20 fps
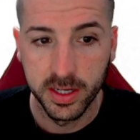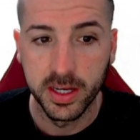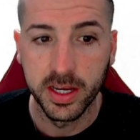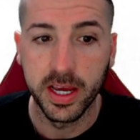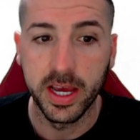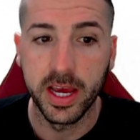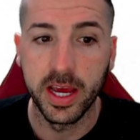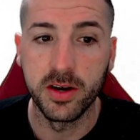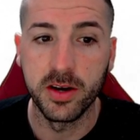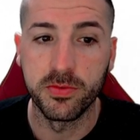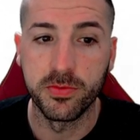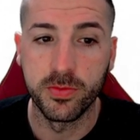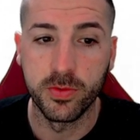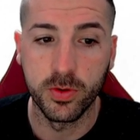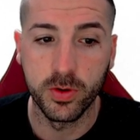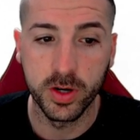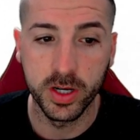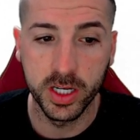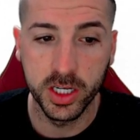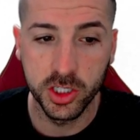And for
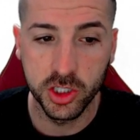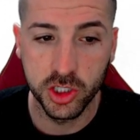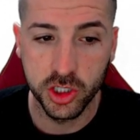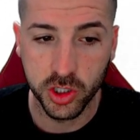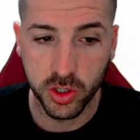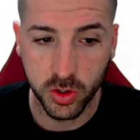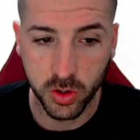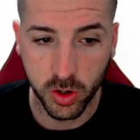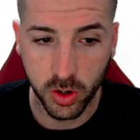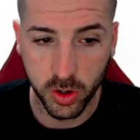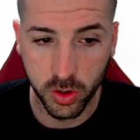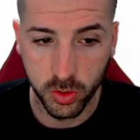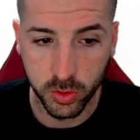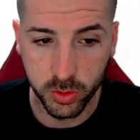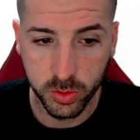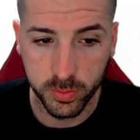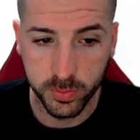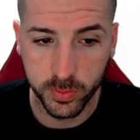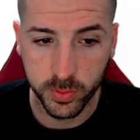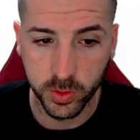each
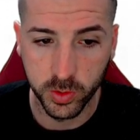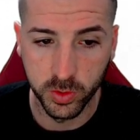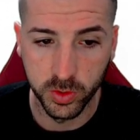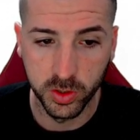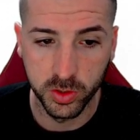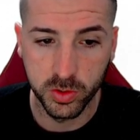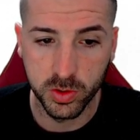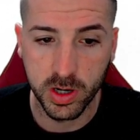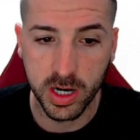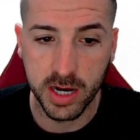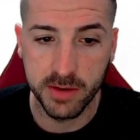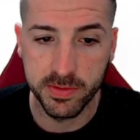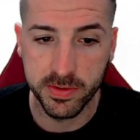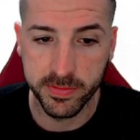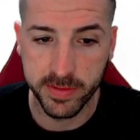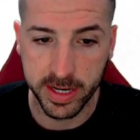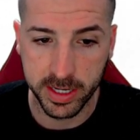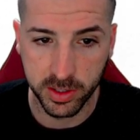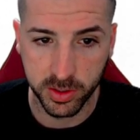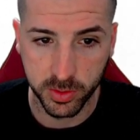column, you need to have a
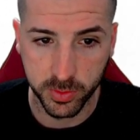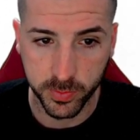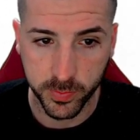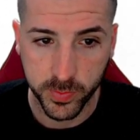value.